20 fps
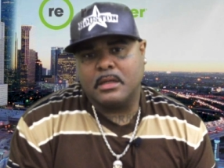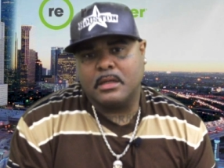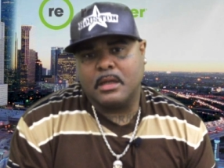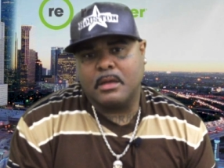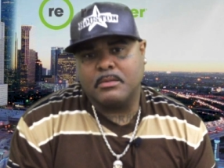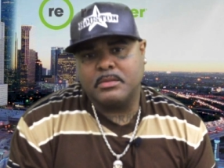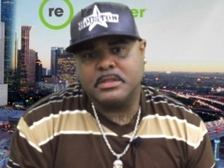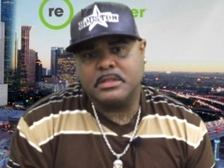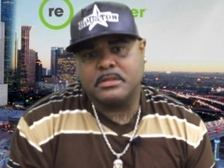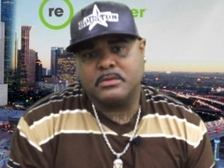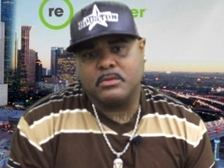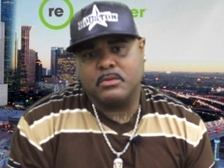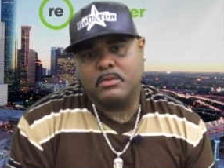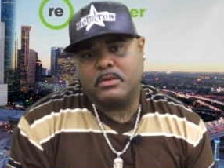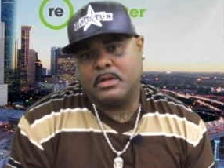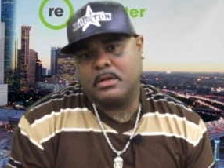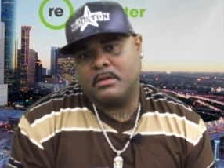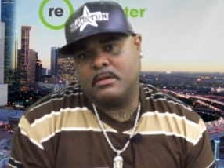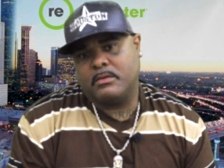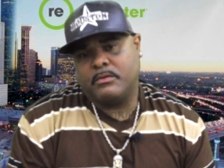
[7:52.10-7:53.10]
I'm just
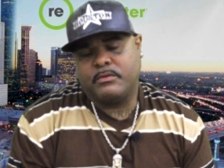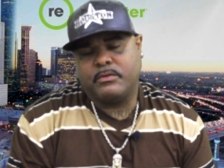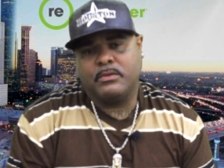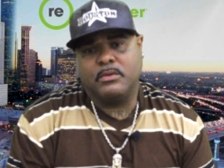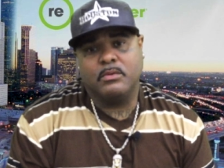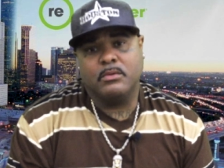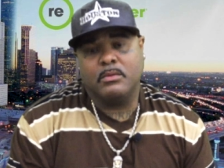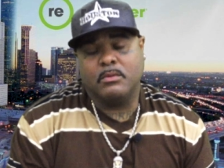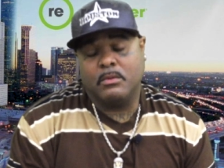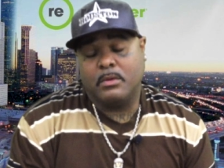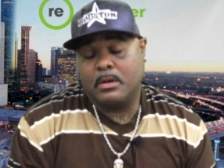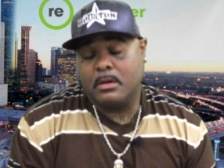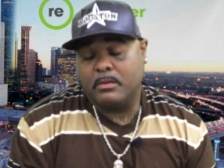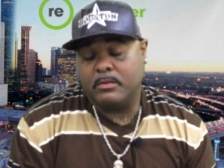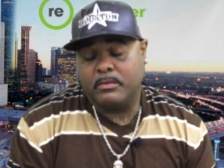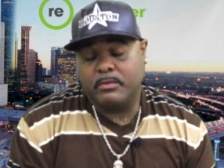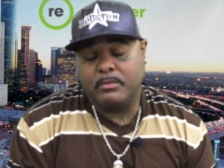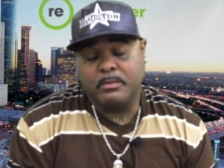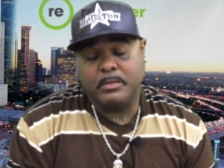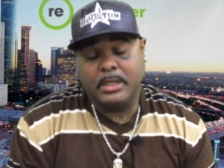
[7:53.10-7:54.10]
one of
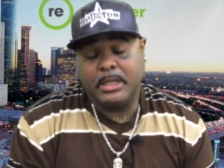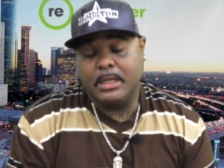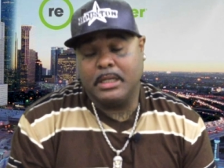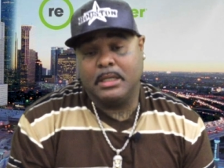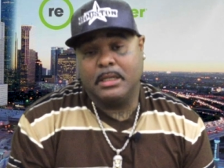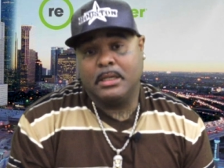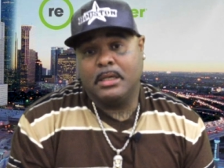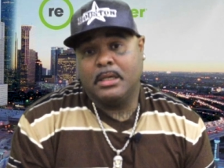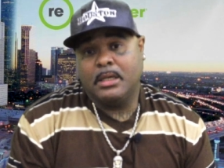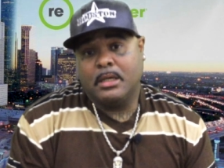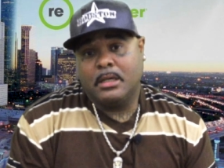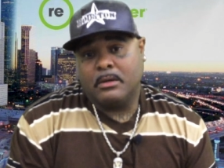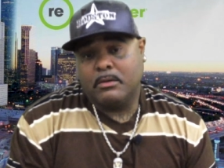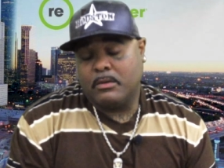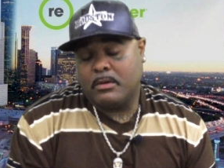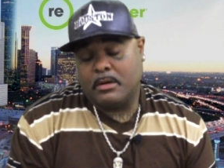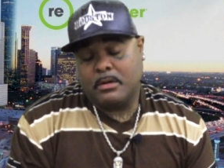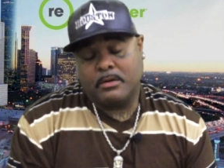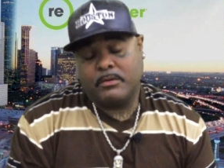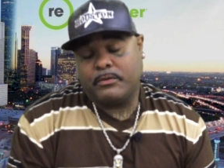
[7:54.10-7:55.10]

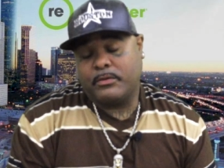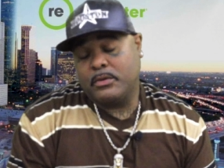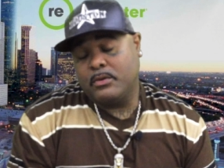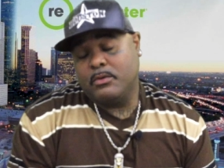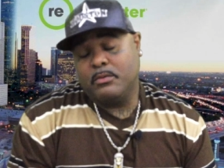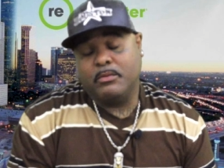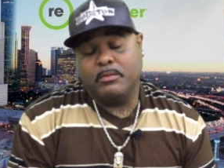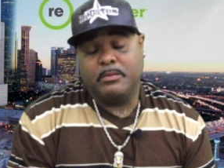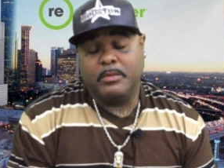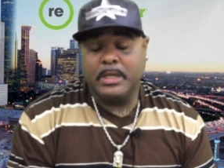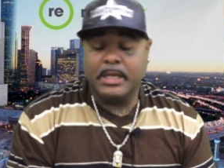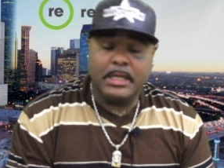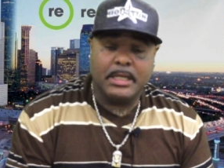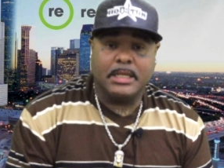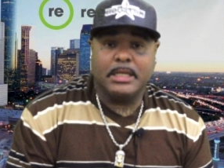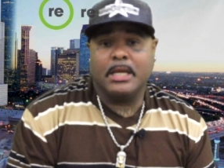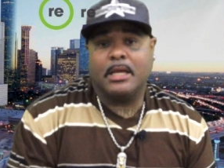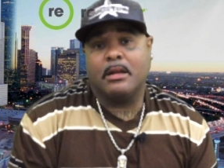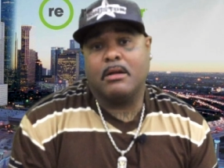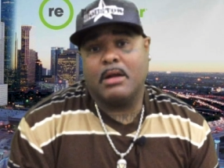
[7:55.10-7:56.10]
the few many
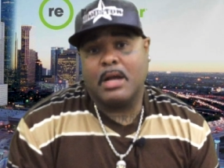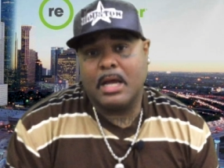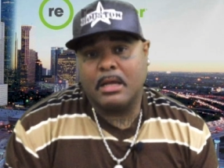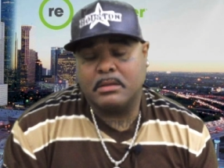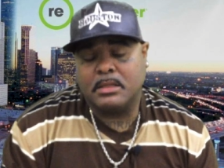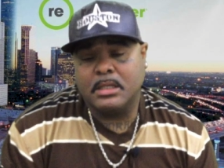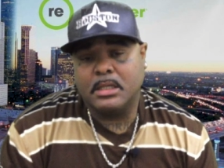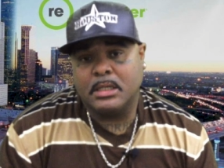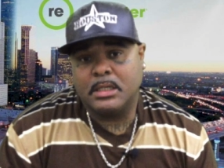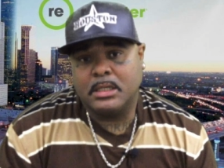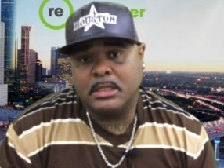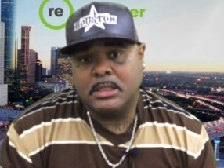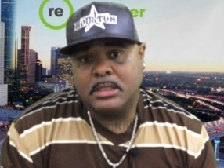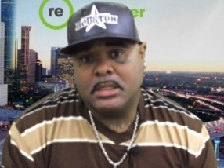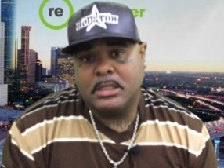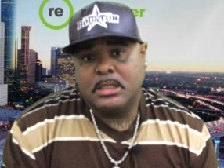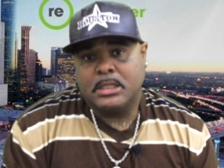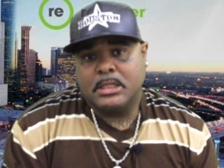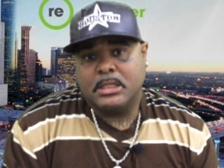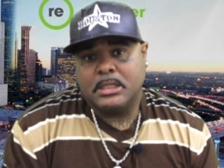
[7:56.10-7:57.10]
that are out there
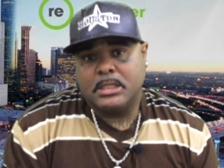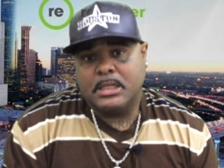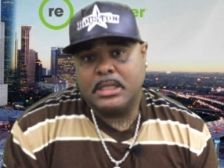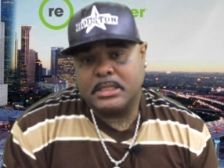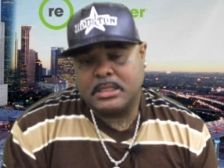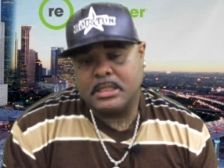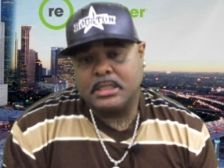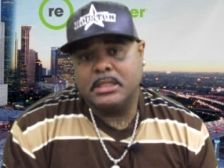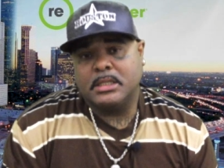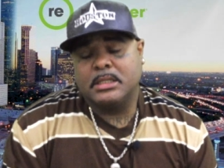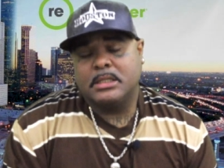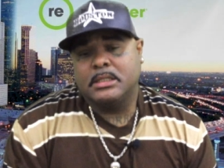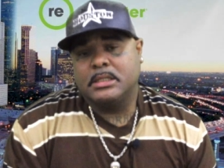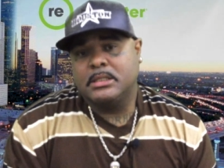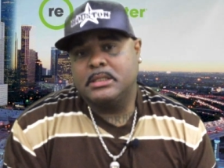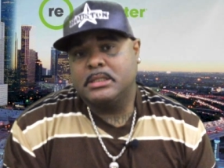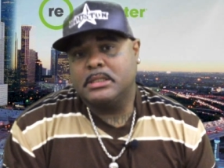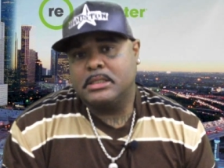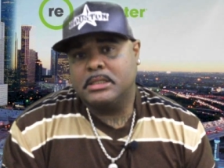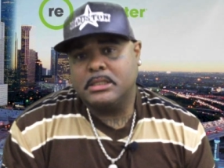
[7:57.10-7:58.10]
that's here.
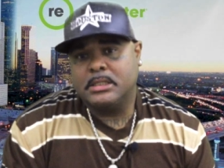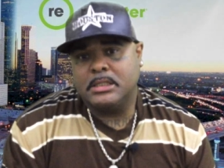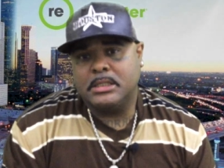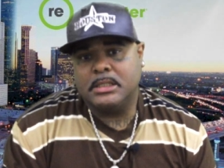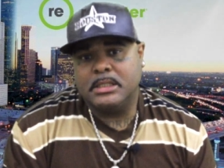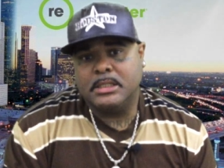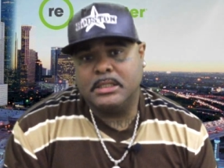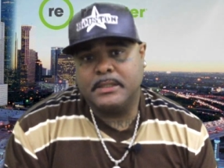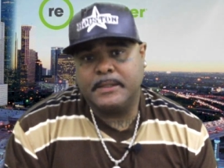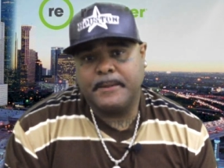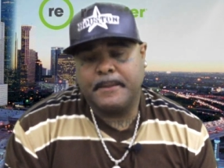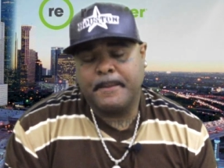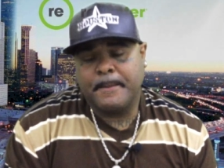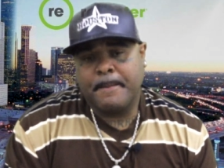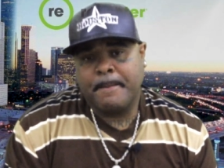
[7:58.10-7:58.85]
And